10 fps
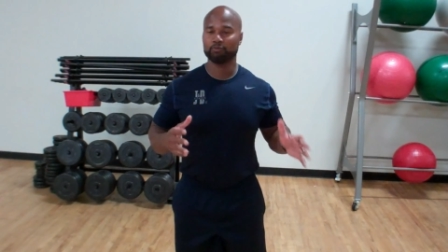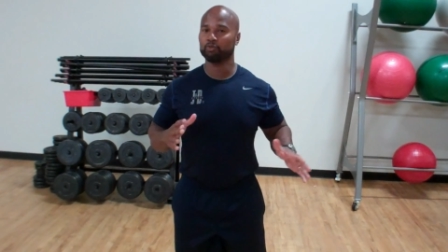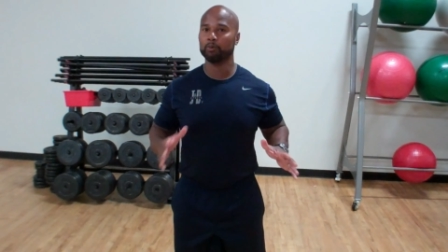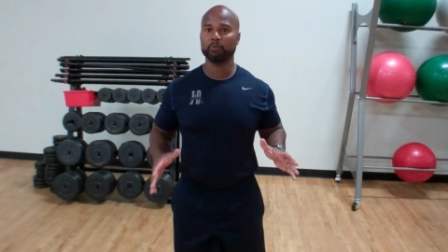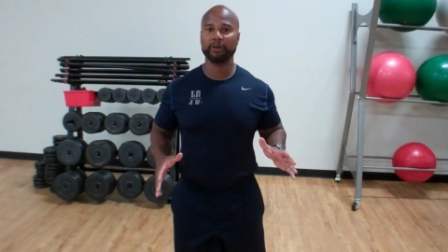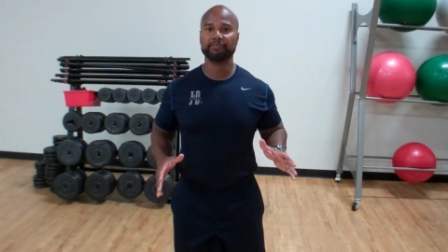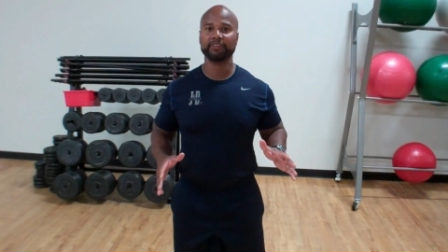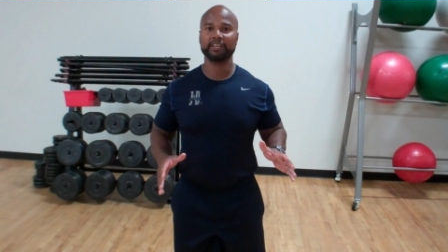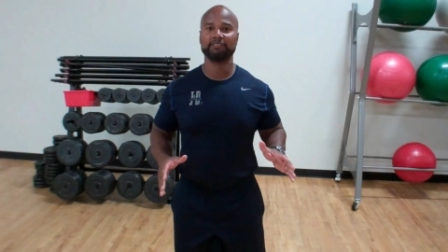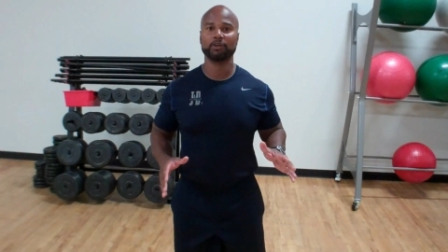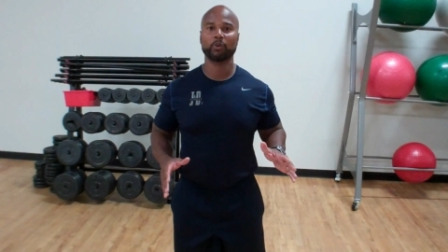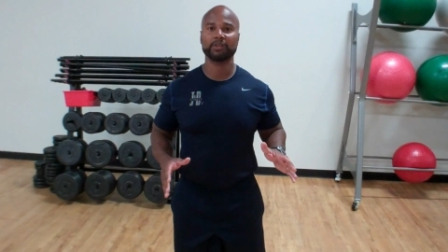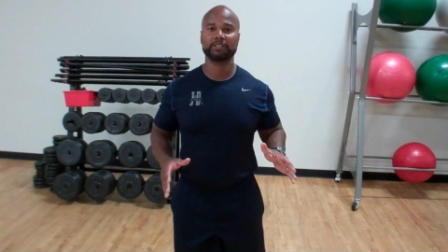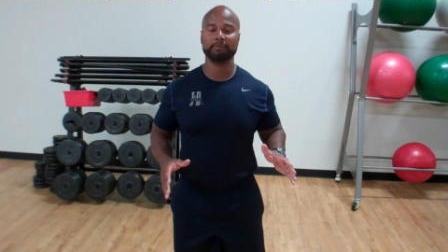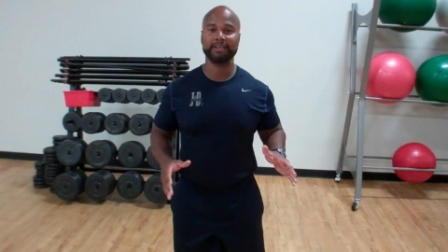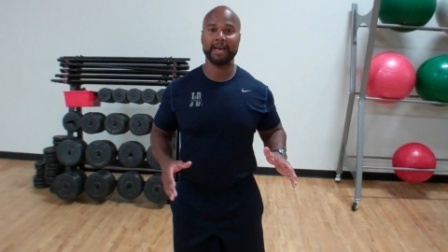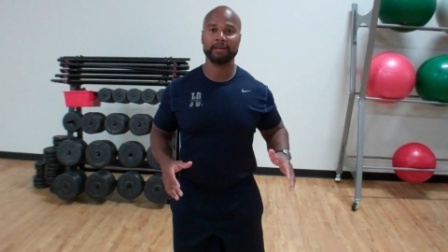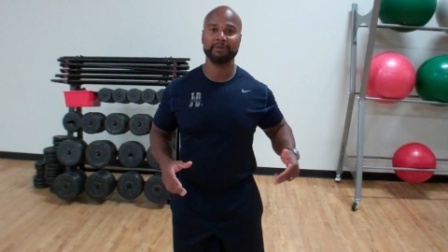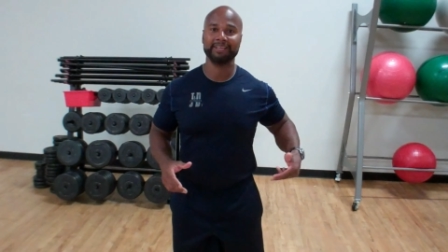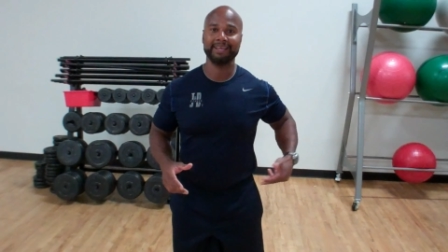Real briefly, give you a quick some
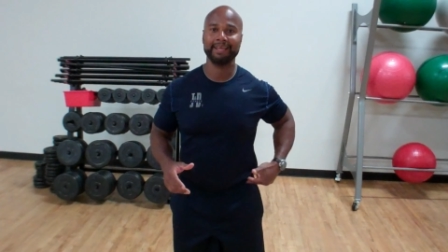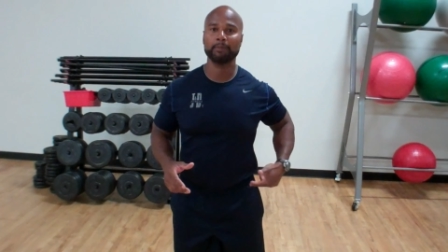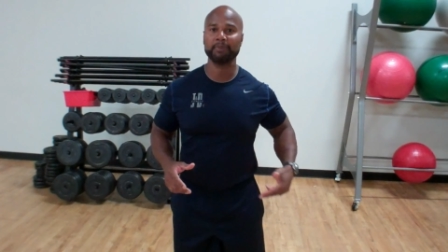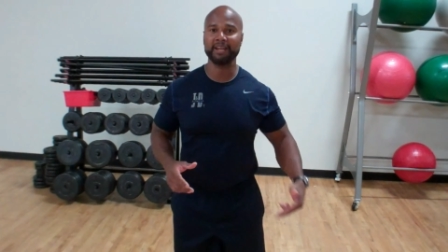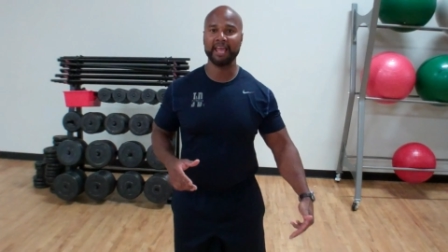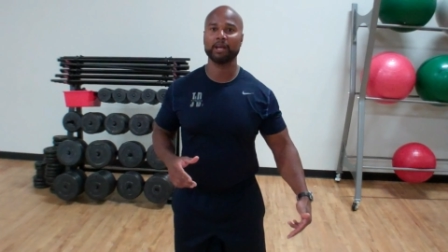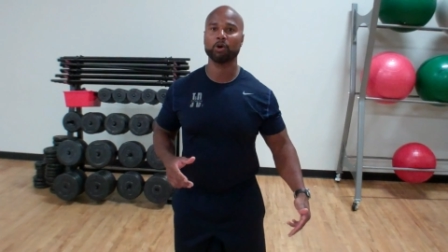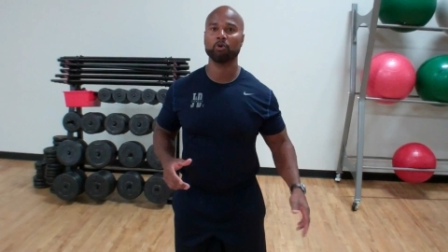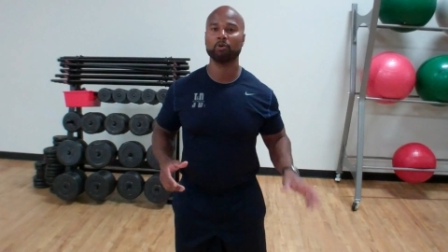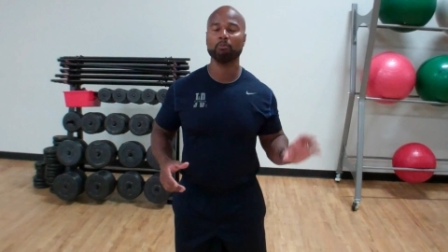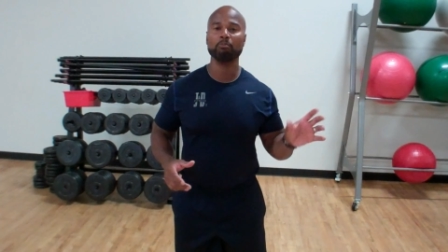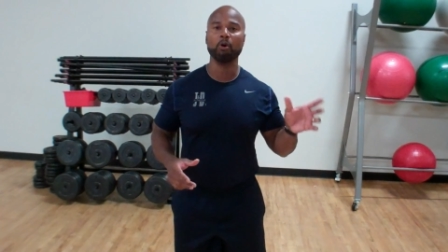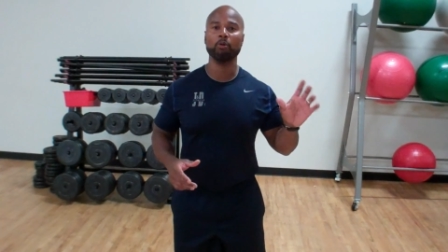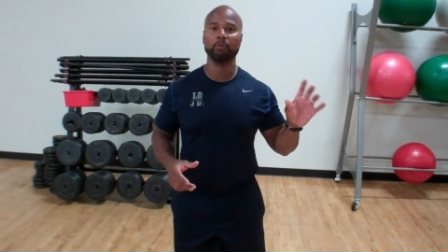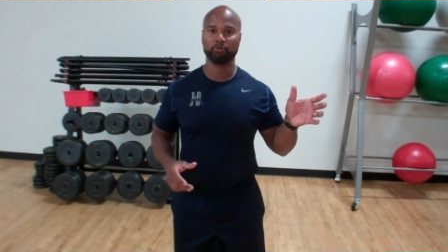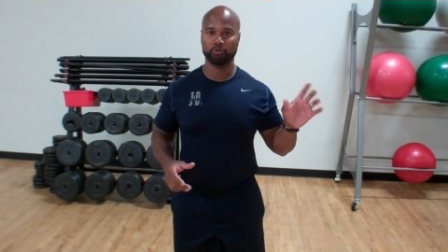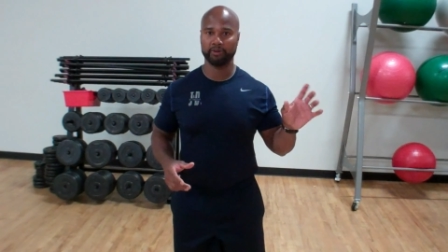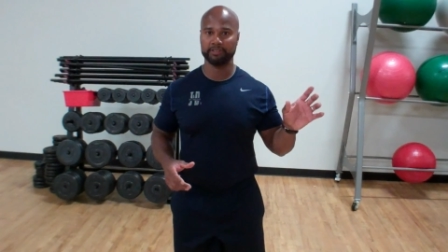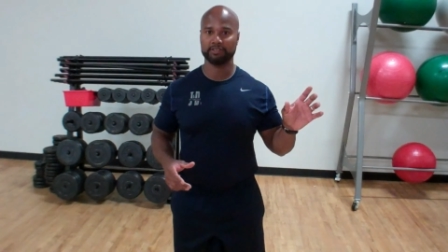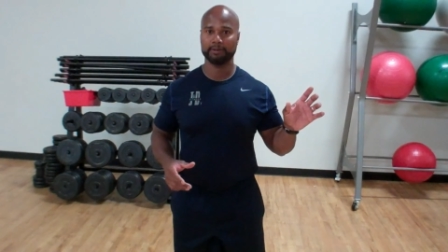anatomy. Hip and ankle mobile
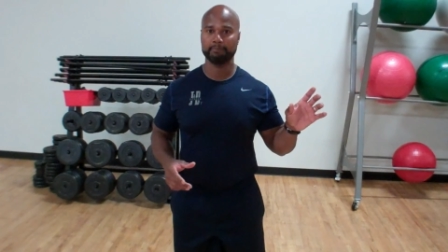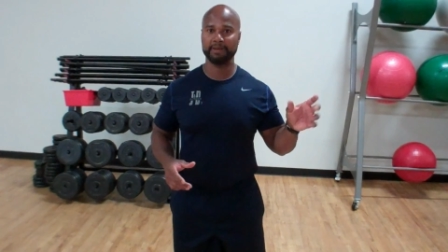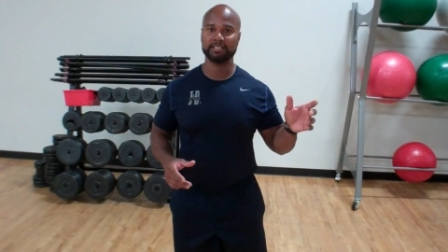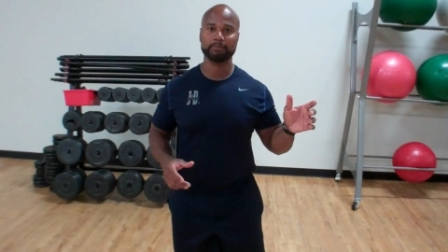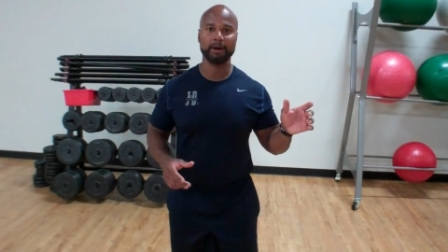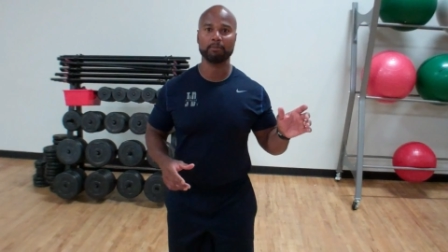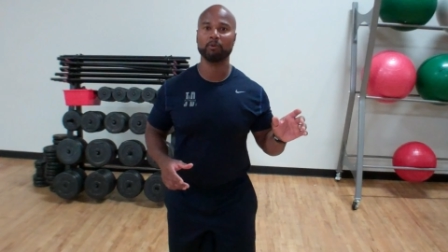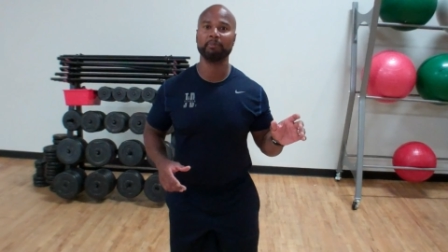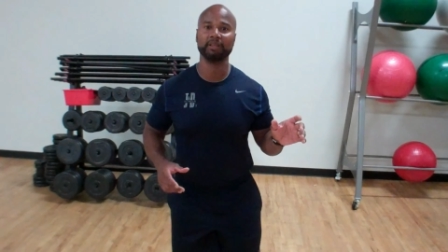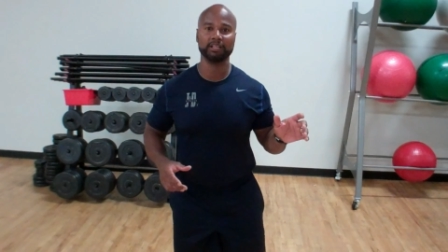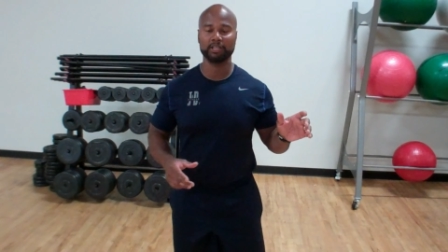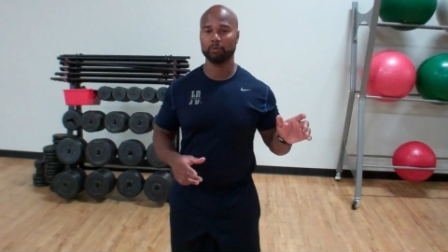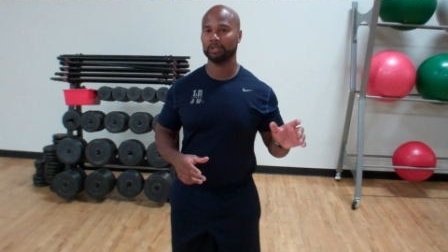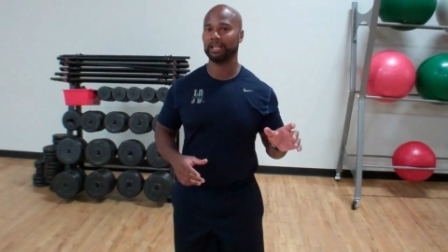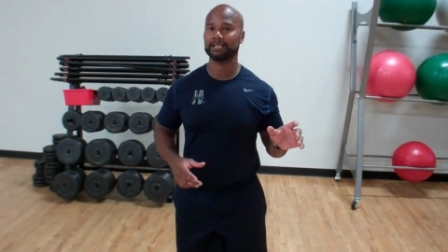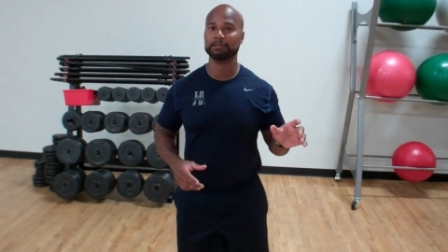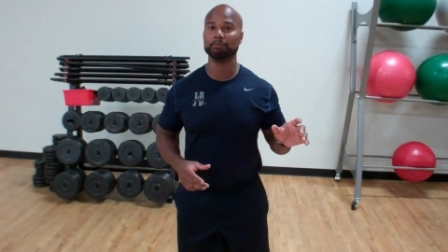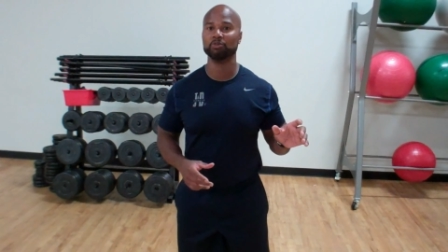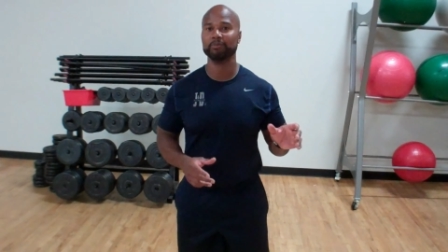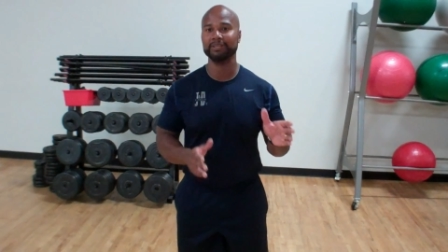joints based upon mobility. You want lots of
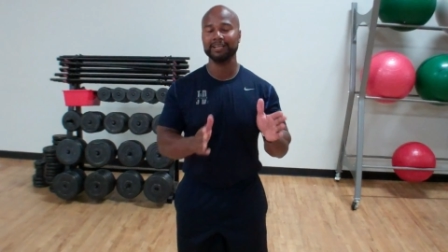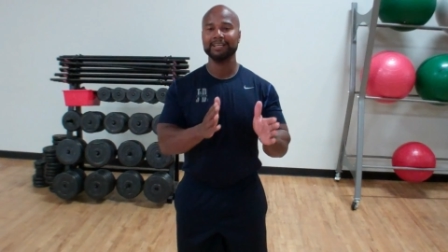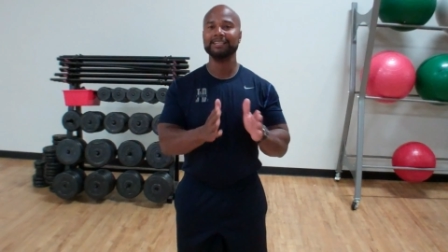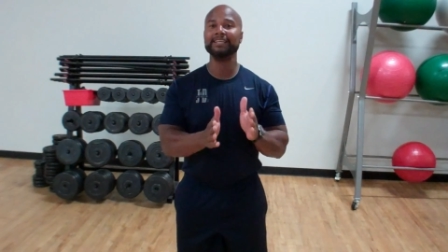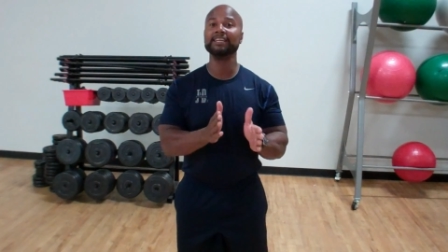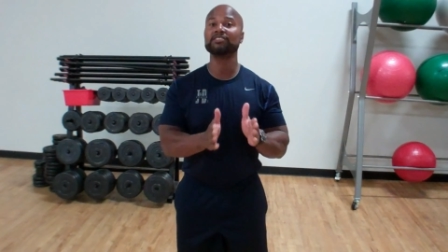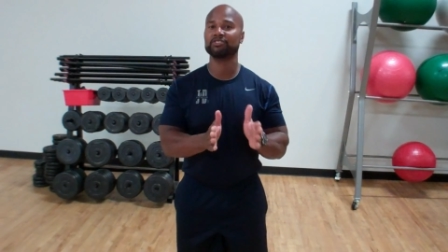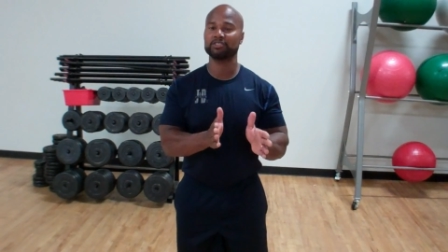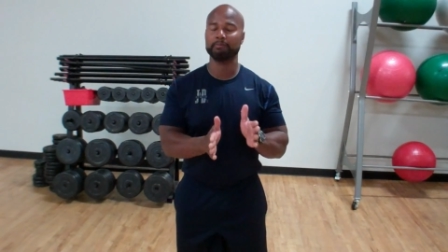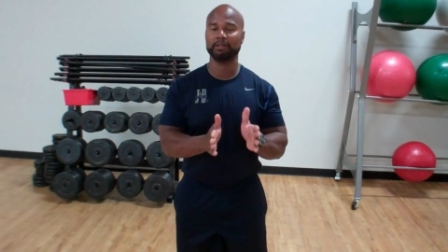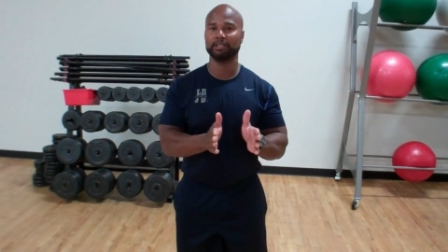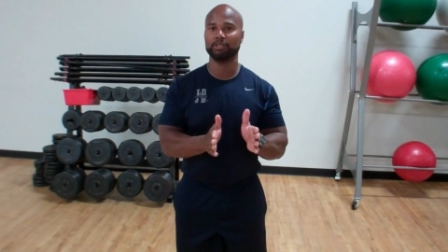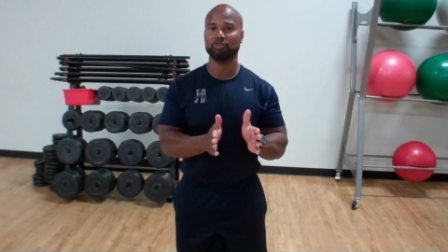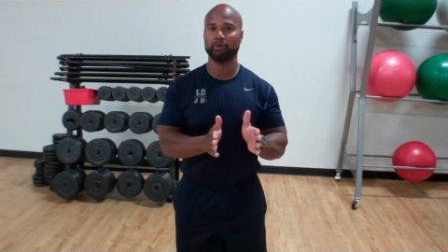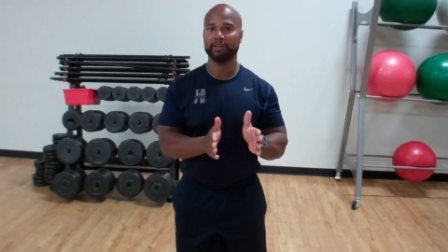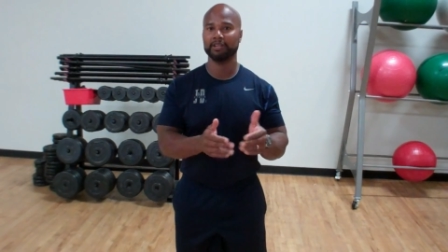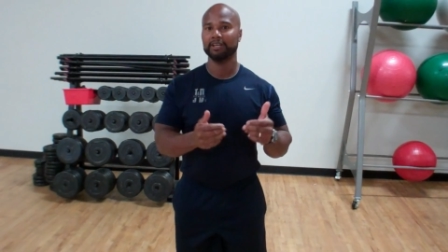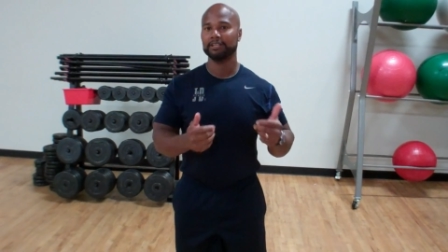movement. Knee is a stability joint.